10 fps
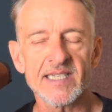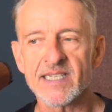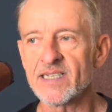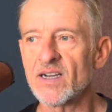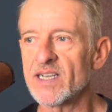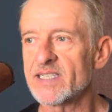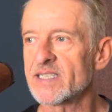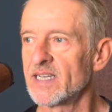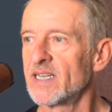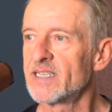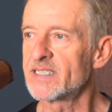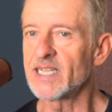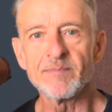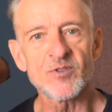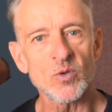It's a nice
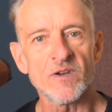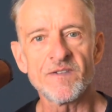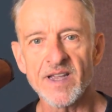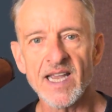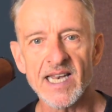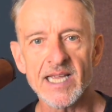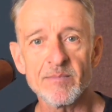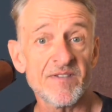deep sort of feeling,